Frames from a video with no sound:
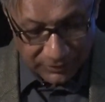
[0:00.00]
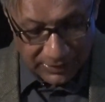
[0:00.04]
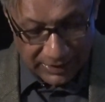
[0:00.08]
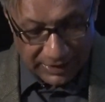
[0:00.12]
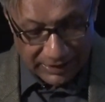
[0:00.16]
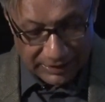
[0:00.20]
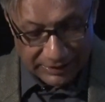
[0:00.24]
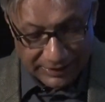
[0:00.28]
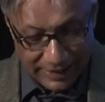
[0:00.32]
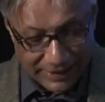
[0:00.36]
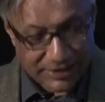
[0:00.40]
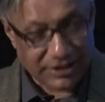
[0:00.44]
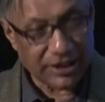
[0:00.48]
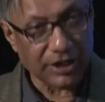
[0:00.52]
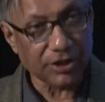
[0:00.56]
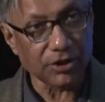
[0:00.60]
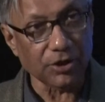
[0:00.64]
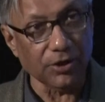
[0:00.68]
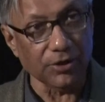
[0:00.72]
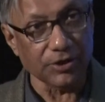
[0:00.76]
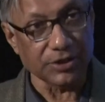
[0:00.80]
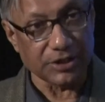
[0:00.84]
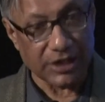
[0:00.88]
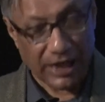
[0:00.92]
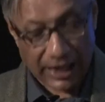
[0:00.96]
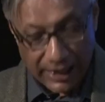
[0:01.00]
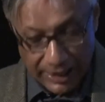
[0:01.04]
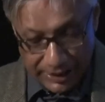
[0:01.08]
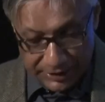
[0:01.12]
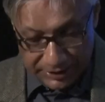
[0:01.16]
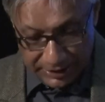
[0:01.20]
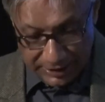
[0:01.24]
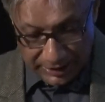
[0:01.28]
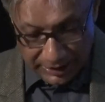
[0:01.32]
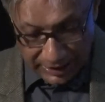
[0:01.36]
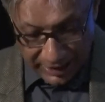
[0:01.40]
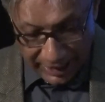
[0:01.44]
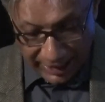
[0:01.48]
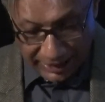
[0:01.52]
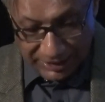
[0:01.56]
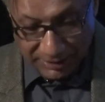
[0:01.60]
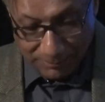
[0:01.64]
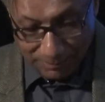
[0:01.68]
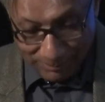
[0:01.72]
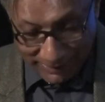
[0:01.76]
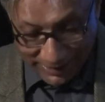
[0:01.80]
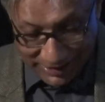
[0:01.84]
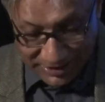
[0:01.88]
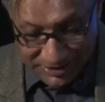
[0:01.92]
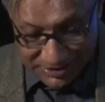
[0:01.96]
a letter or diary, and a
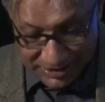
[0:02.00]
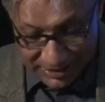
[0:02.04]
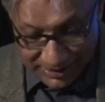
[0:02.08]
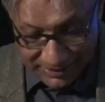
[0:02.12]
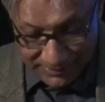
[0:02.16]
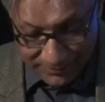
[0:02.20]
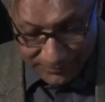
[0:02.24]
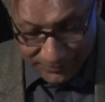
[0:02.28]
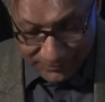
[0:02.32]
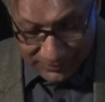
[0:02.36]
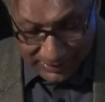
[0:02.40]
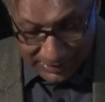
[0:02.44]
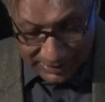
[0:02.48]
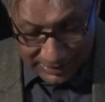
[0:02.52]
painting,